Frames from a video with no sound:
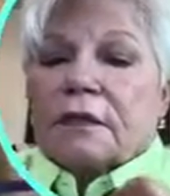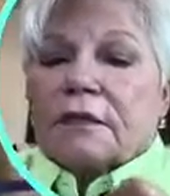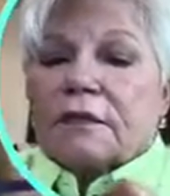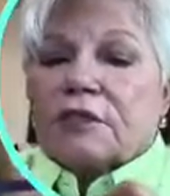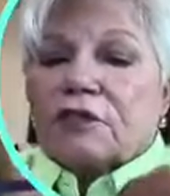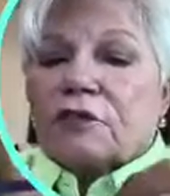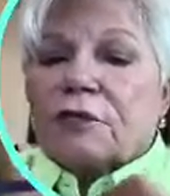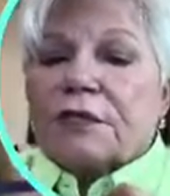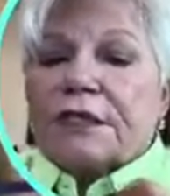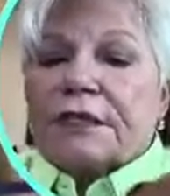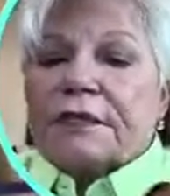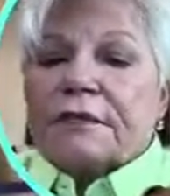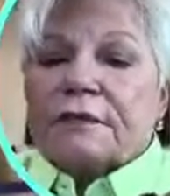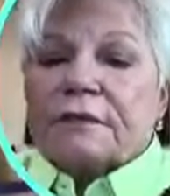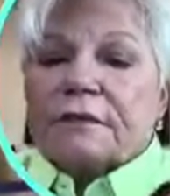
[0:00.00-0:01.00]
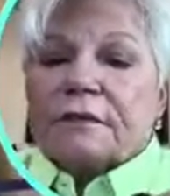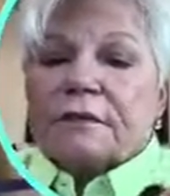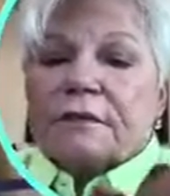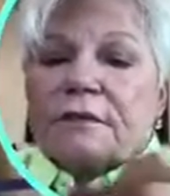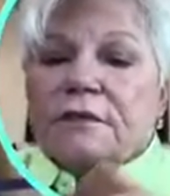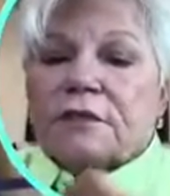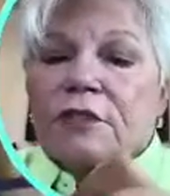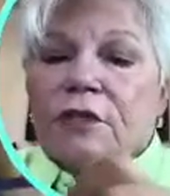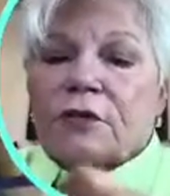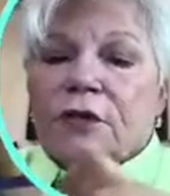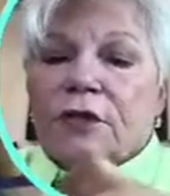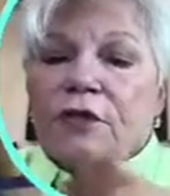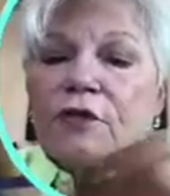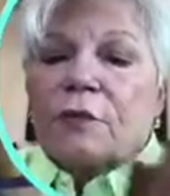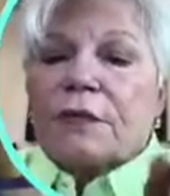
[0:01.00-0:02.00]
screen so
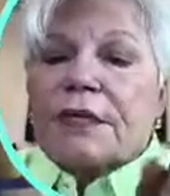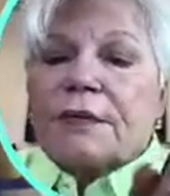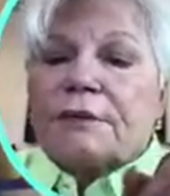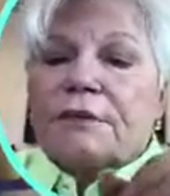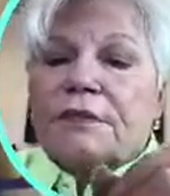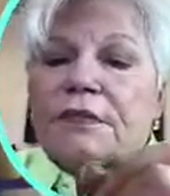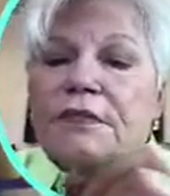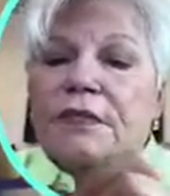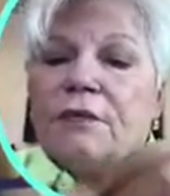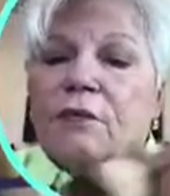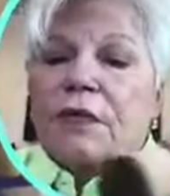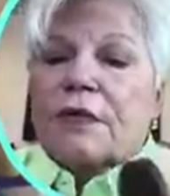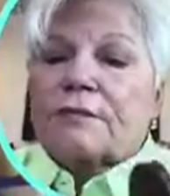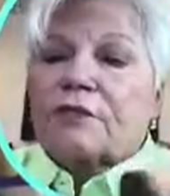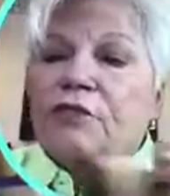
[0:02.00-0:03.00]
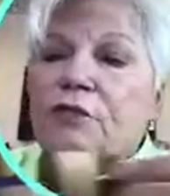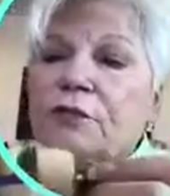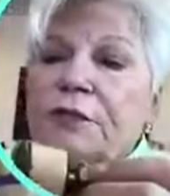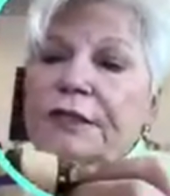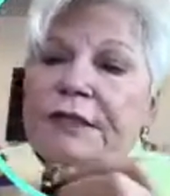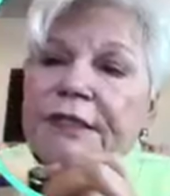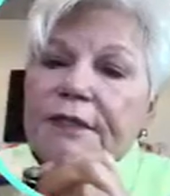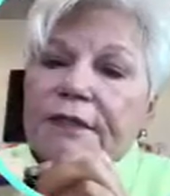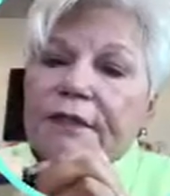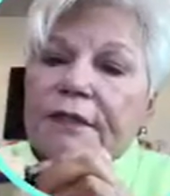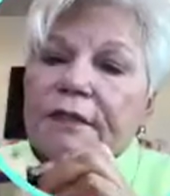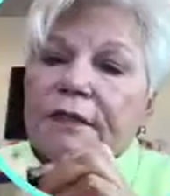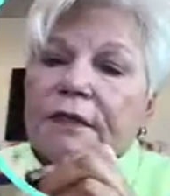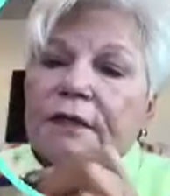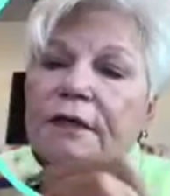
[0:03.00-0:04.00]
that you'll be able to see what I'm doing.
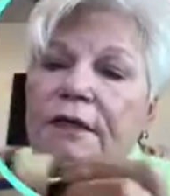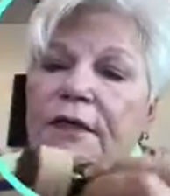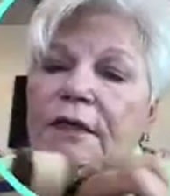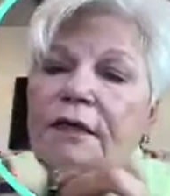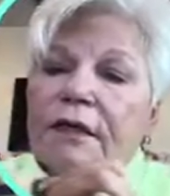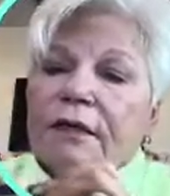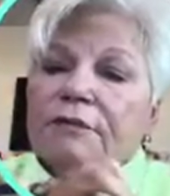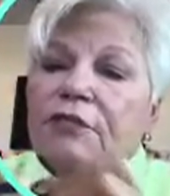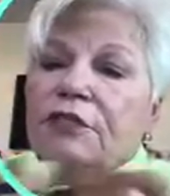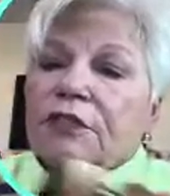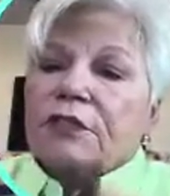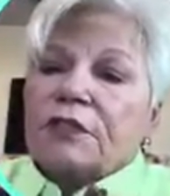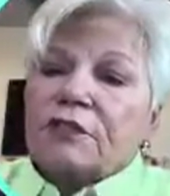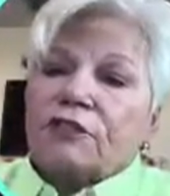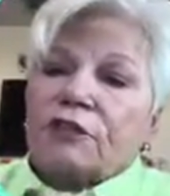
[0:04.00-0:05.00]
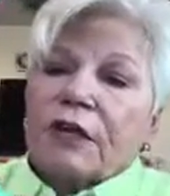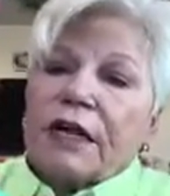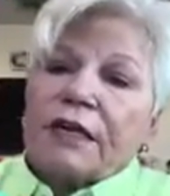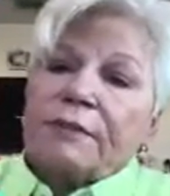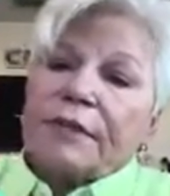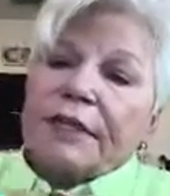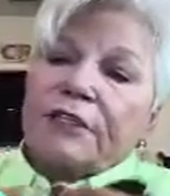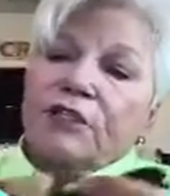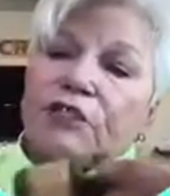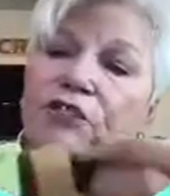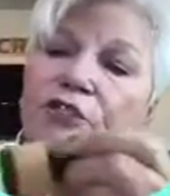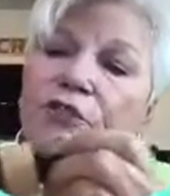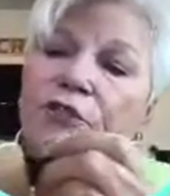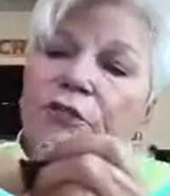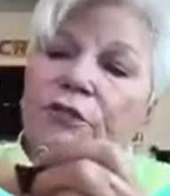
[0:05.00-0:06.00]
Just going to try to make
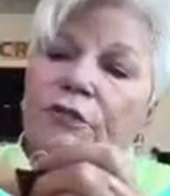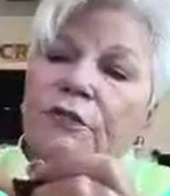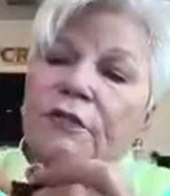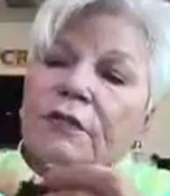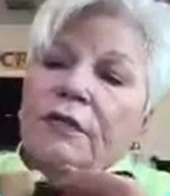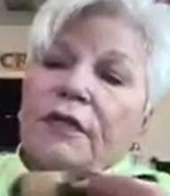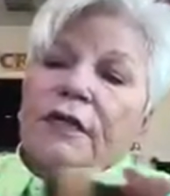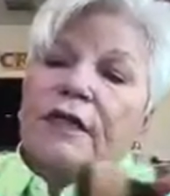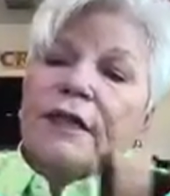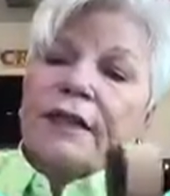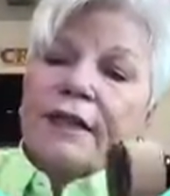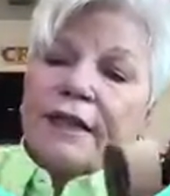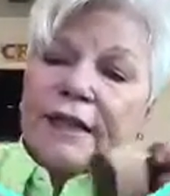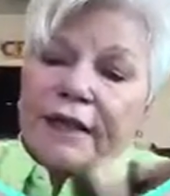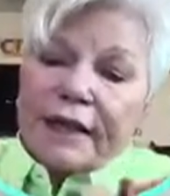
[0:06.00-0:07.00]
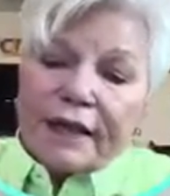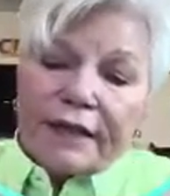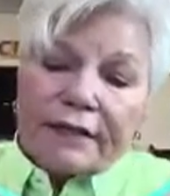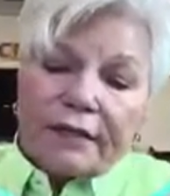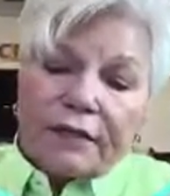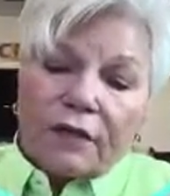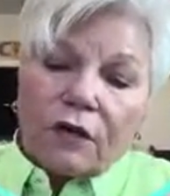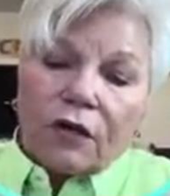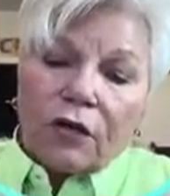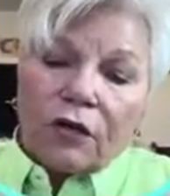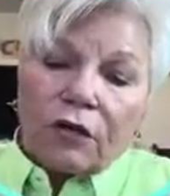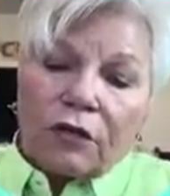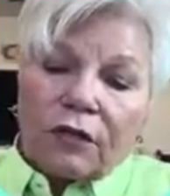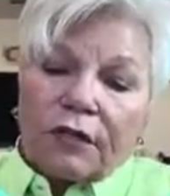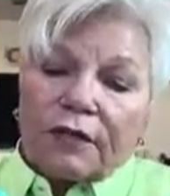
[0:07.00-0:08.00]
sure that
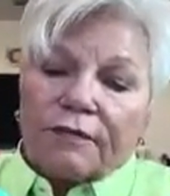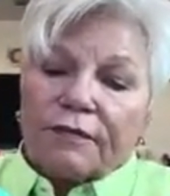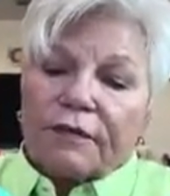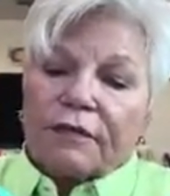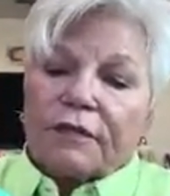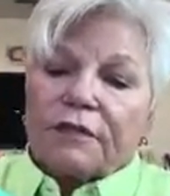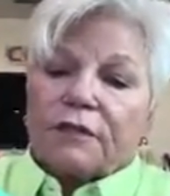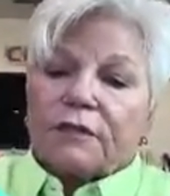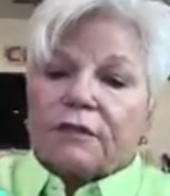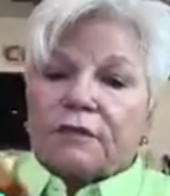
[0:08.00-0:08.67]
all of the little